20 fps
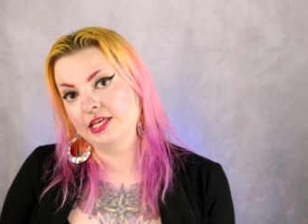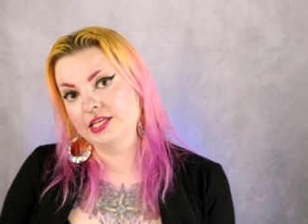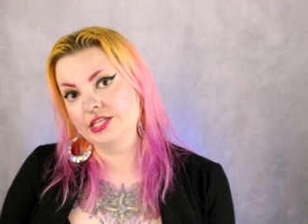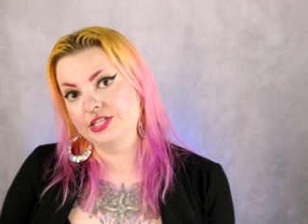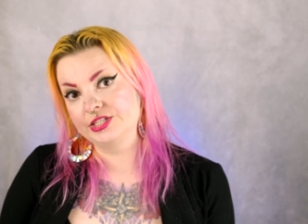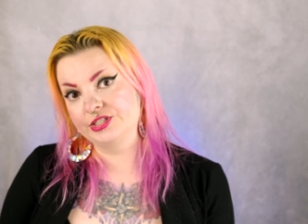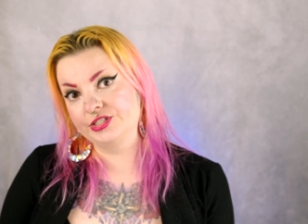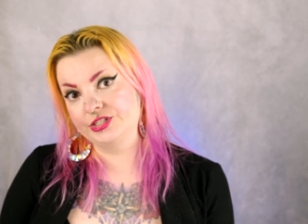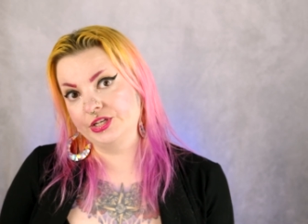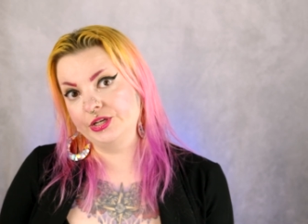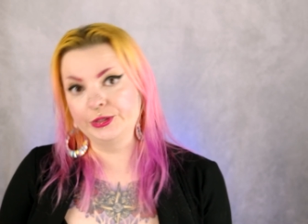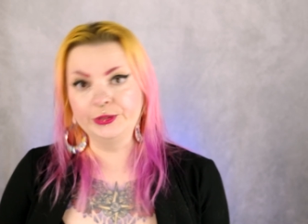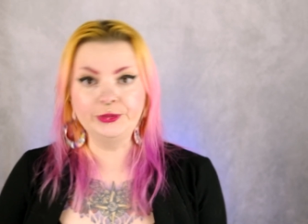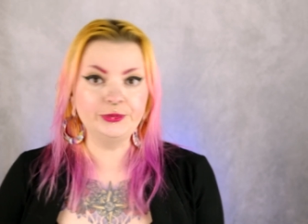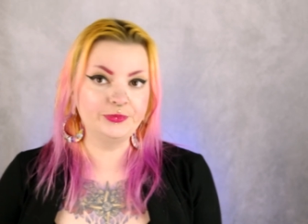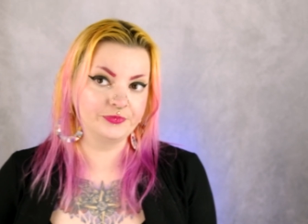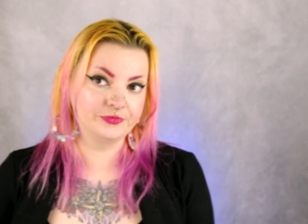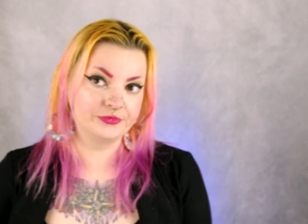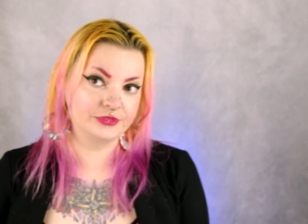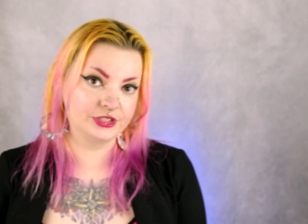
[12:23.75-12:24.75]
So
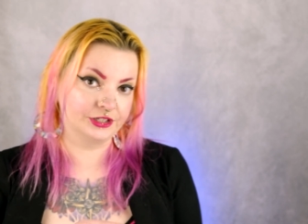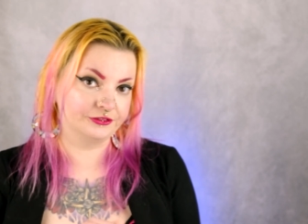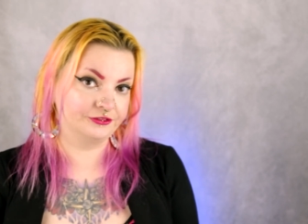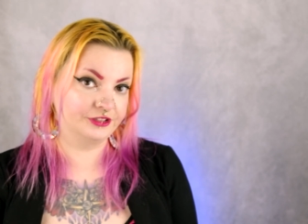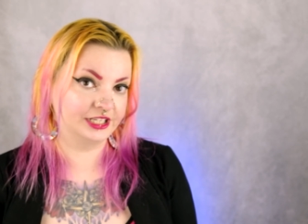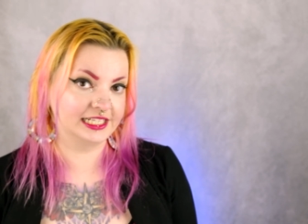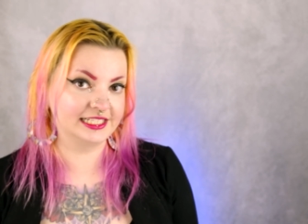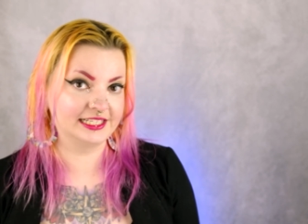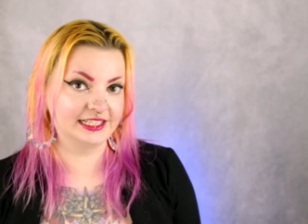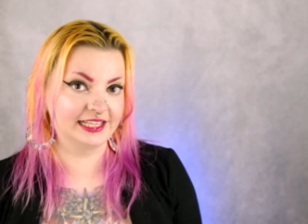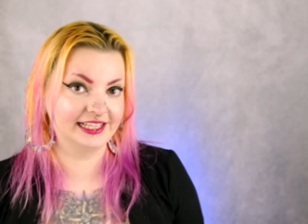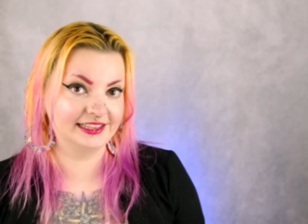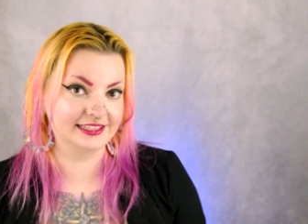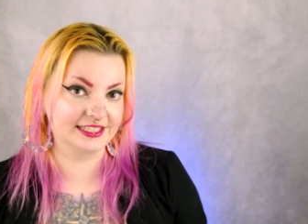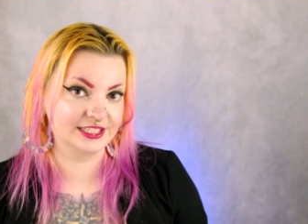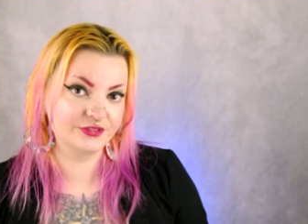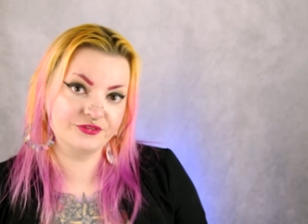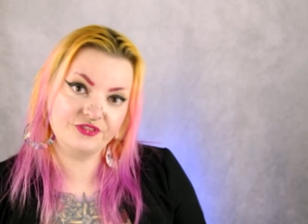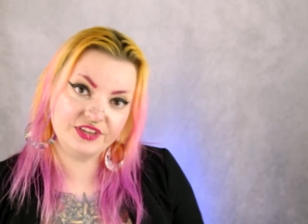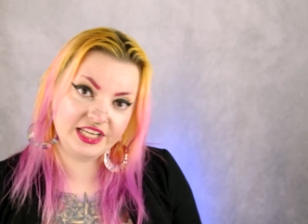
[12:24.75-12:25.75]
don't forget to like
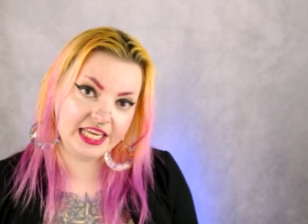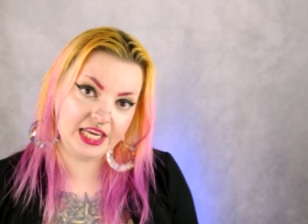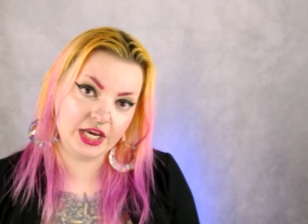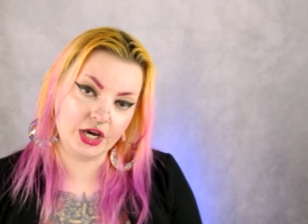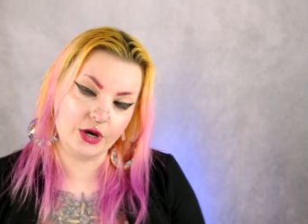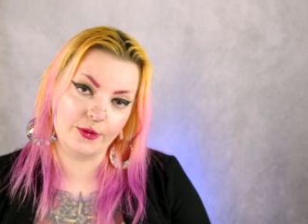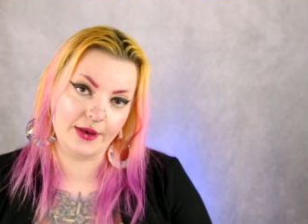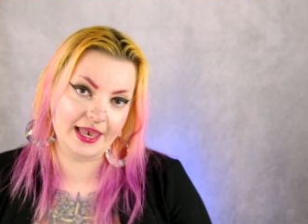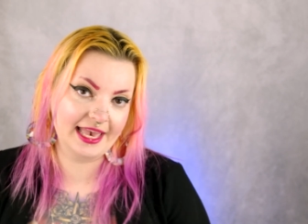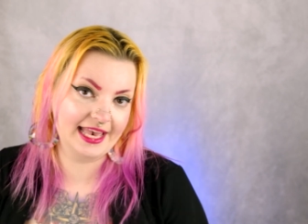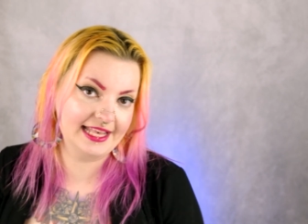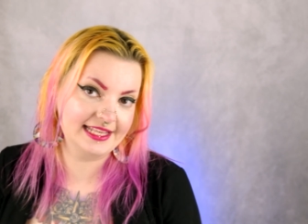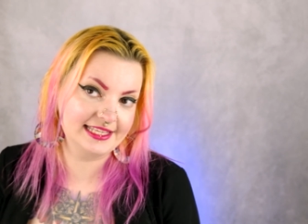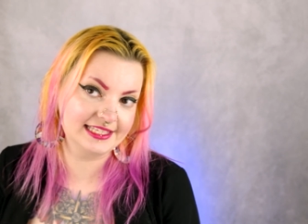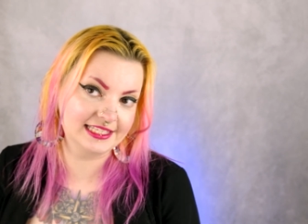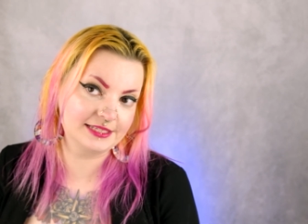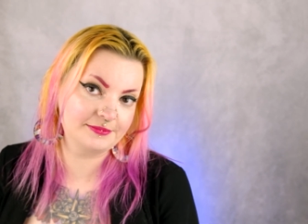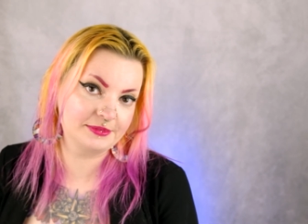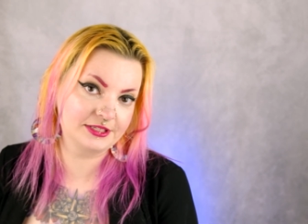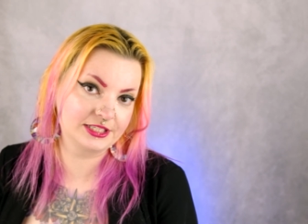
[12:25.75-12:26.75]
this video and
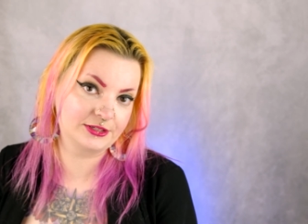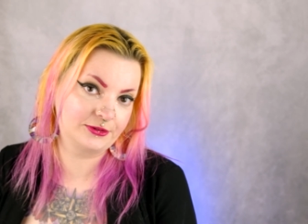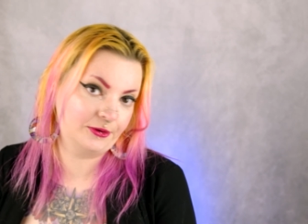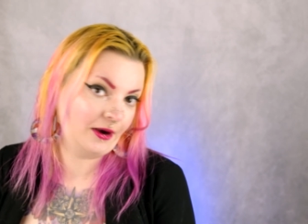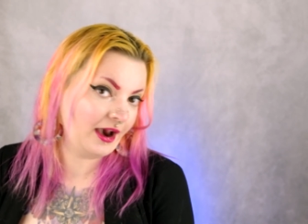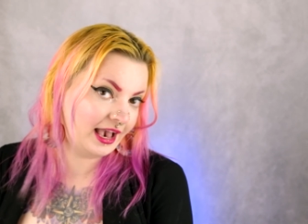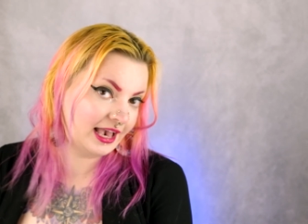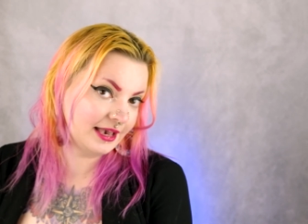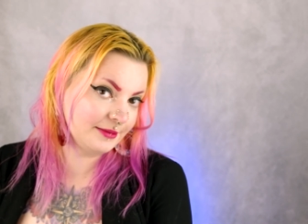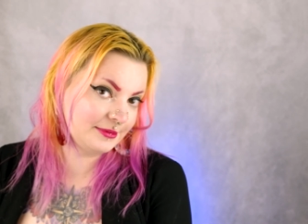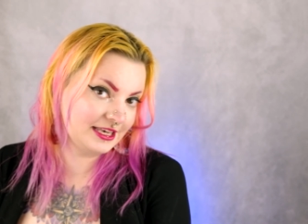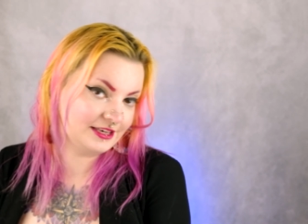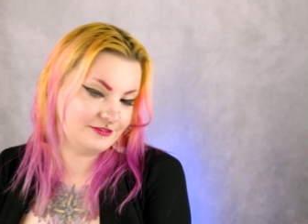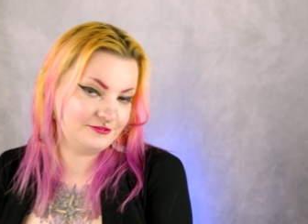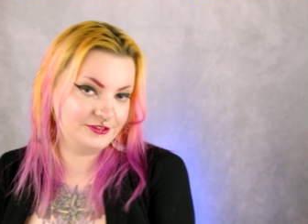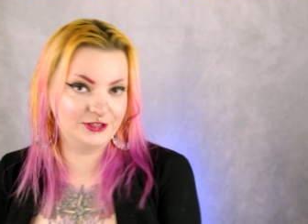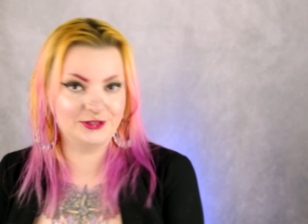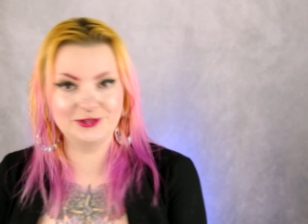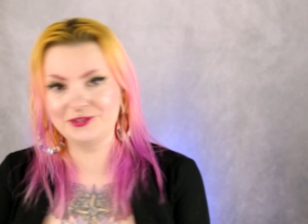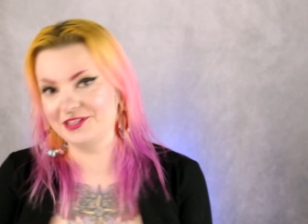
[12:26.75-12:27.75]
subscribe
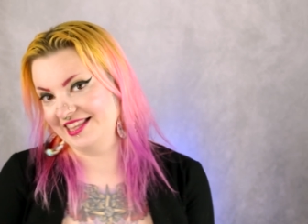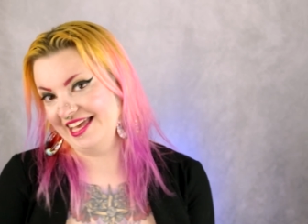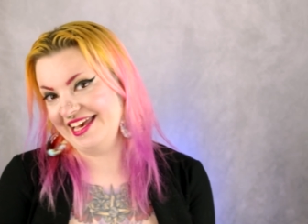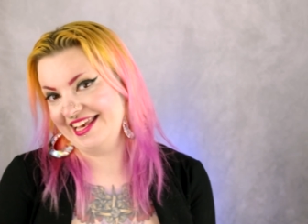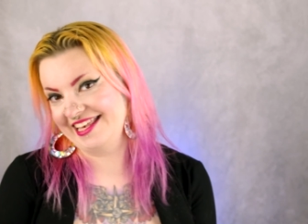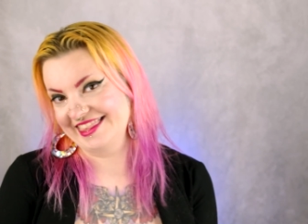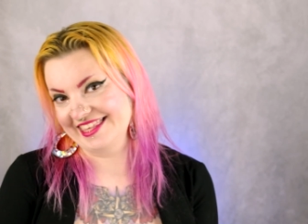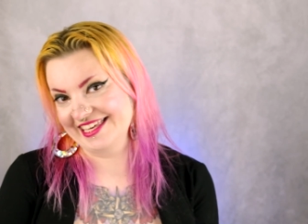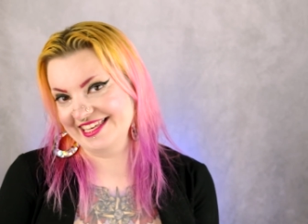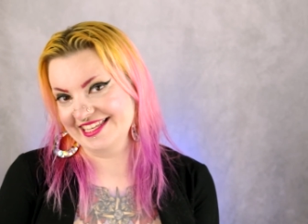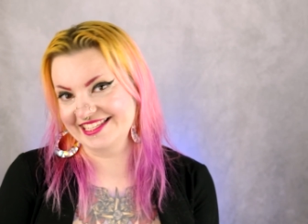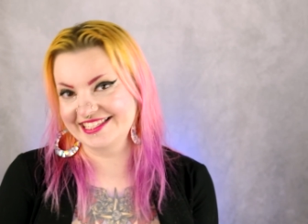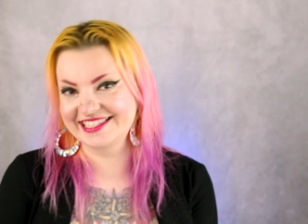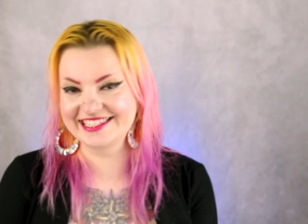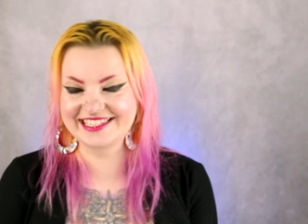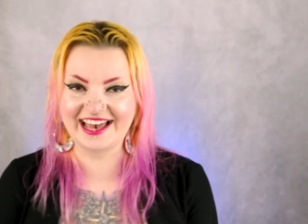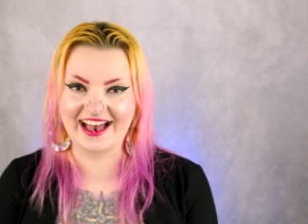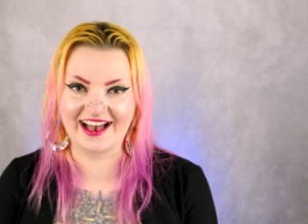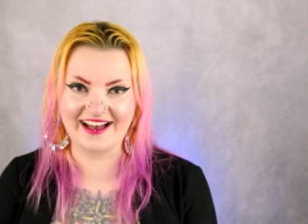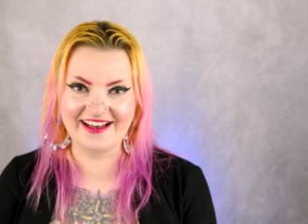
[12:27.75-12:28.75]
if you like
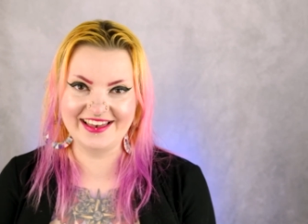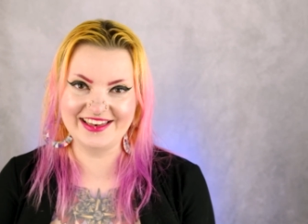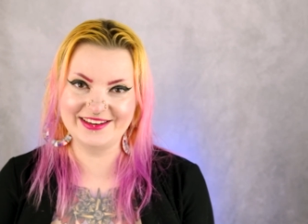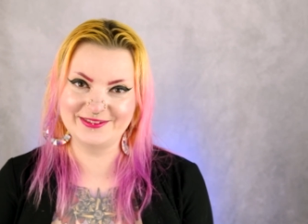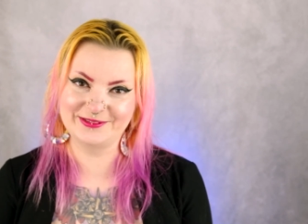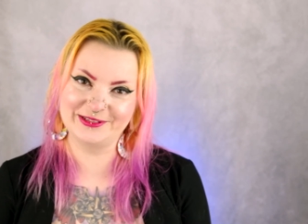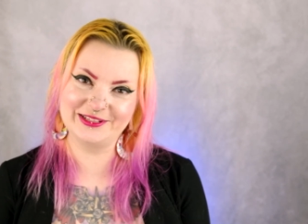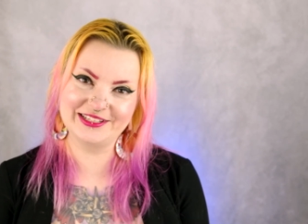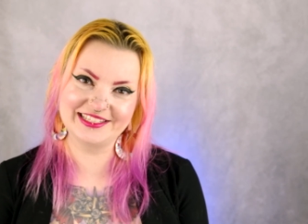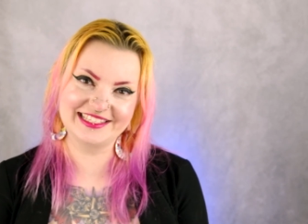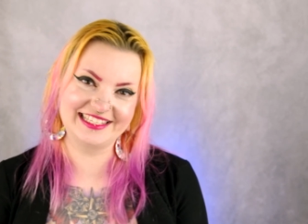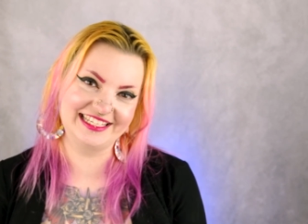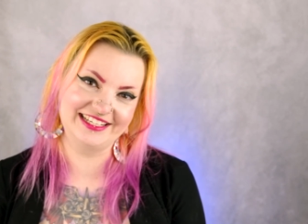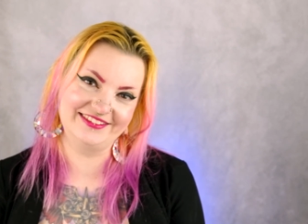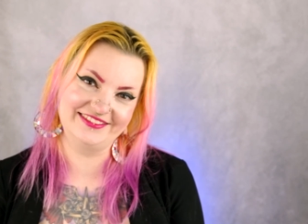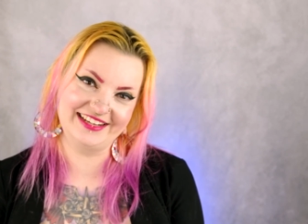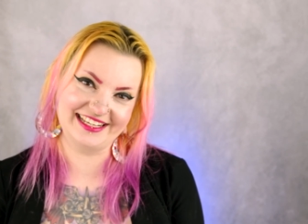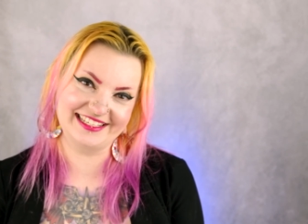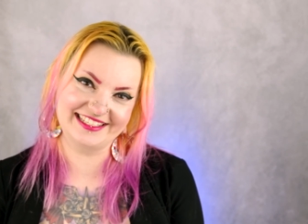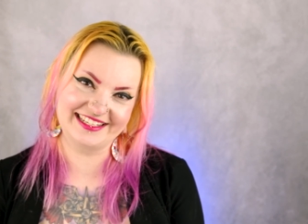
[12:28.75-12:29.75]
this. I will see you
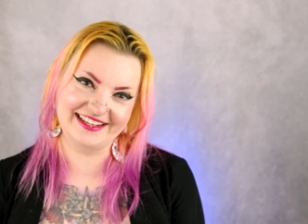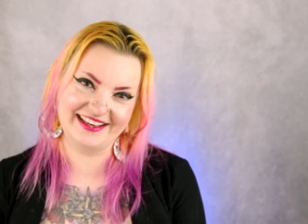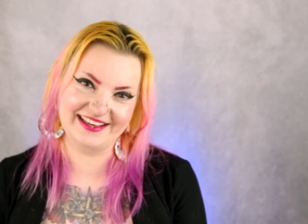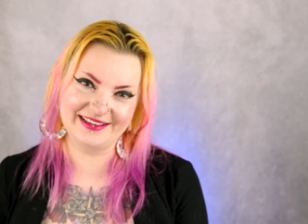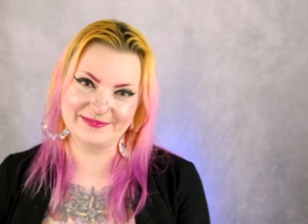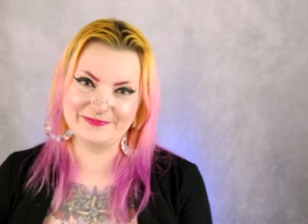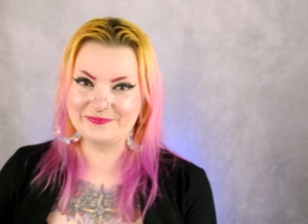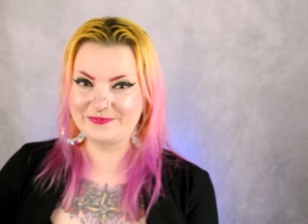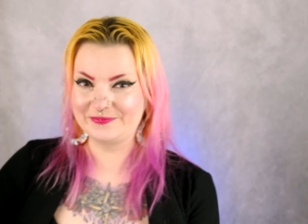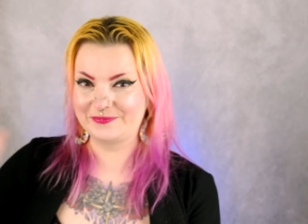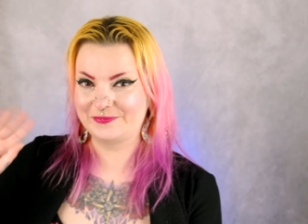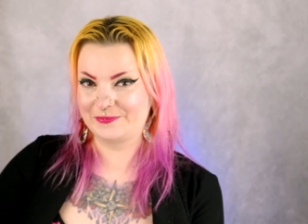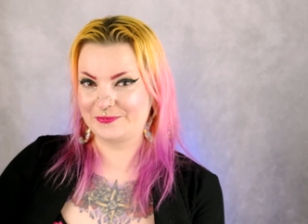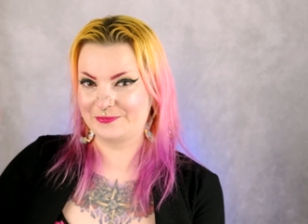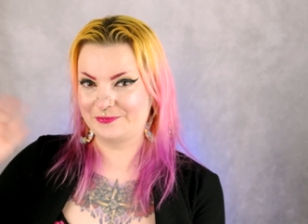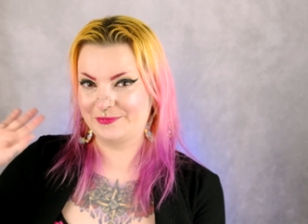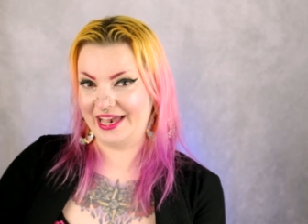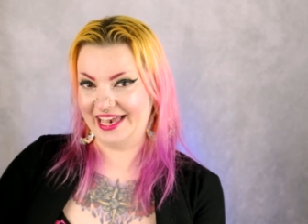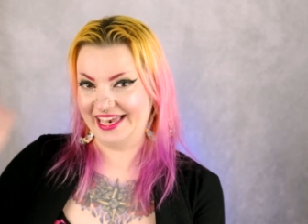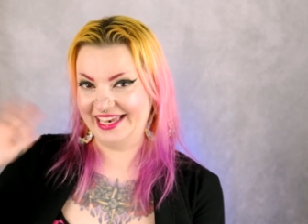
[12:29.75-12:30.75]
next time.
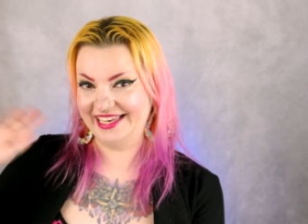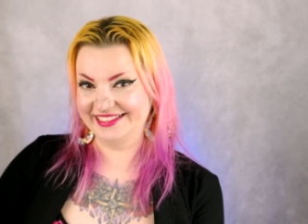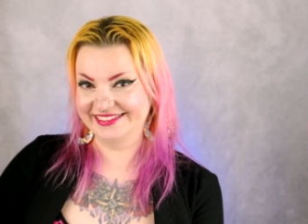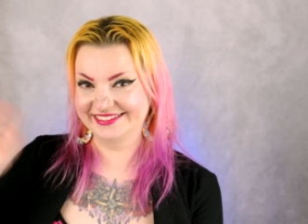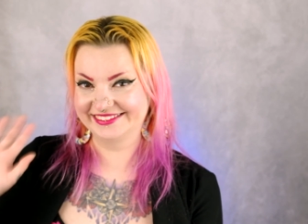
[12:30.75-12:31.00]
Bye.